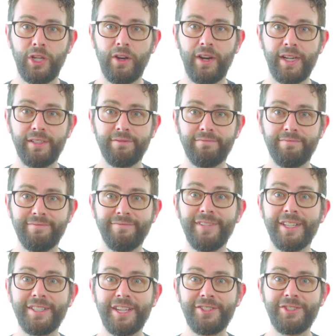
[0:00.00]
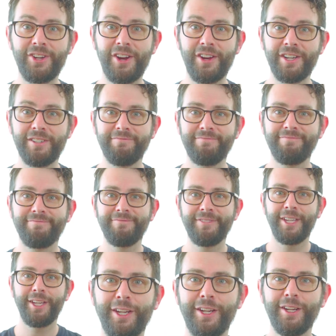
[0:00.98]
All right, Let's get started.
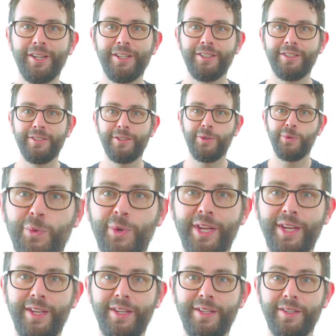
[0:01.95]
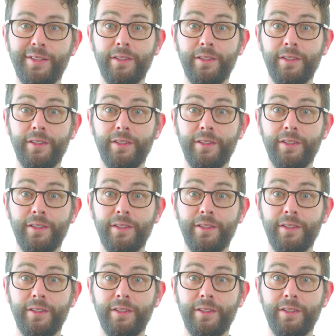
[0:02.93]
Here we